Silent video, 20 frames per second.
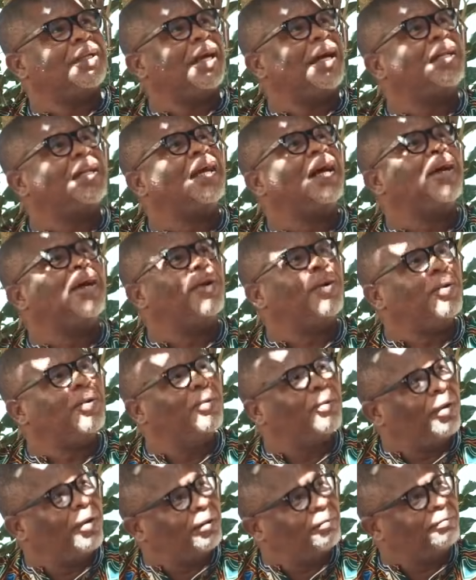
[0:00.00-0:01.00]
Anna,
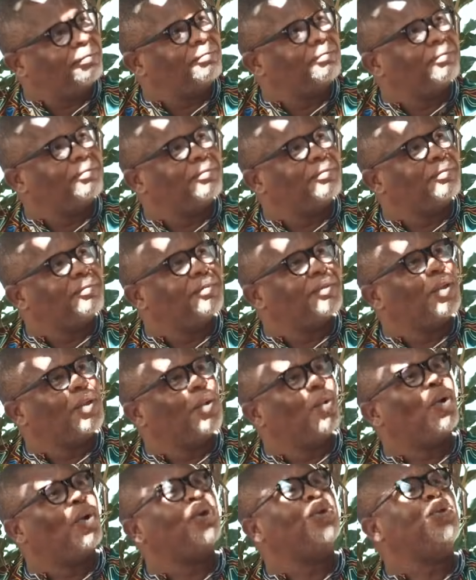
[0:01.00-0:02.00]
young one,
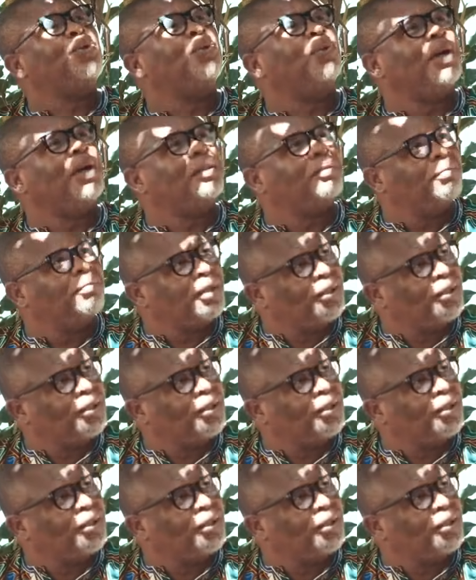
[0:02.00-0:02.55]
what do you want